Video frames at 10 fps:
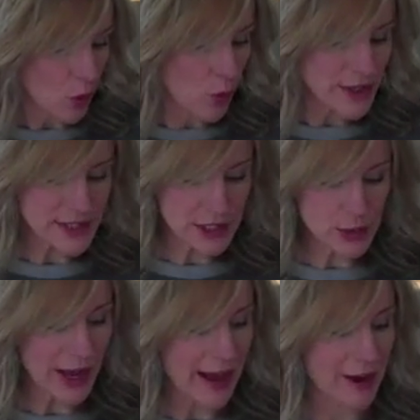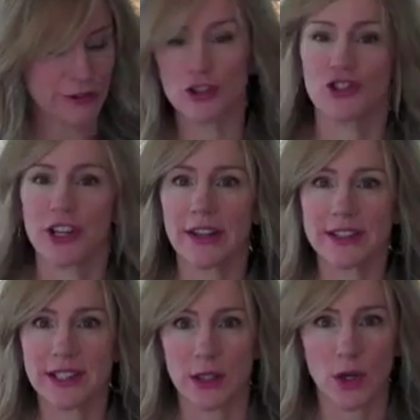once you have your
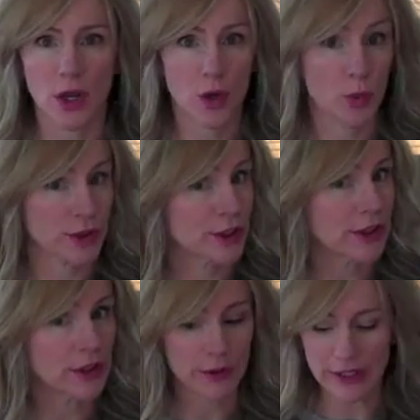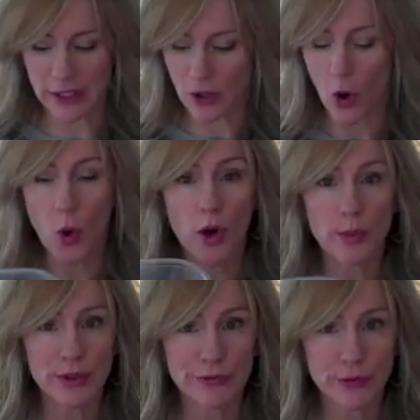gelatin with glitter in it or
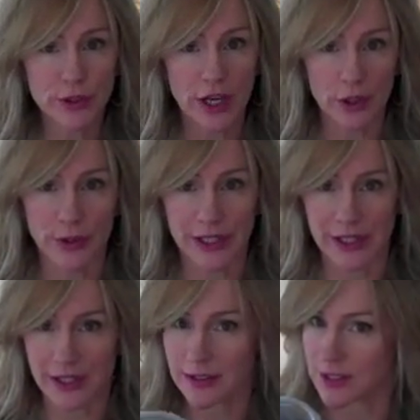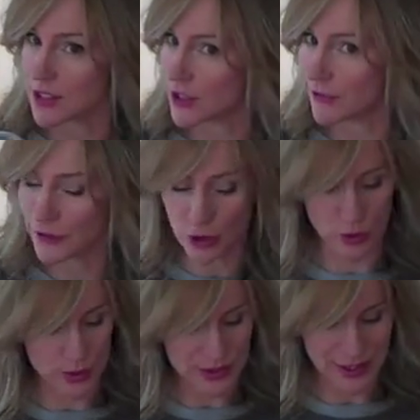with food coloring in it that's
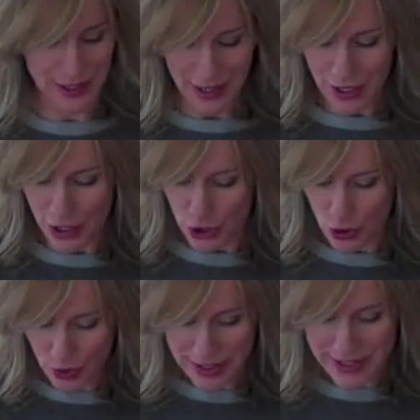diffused, you can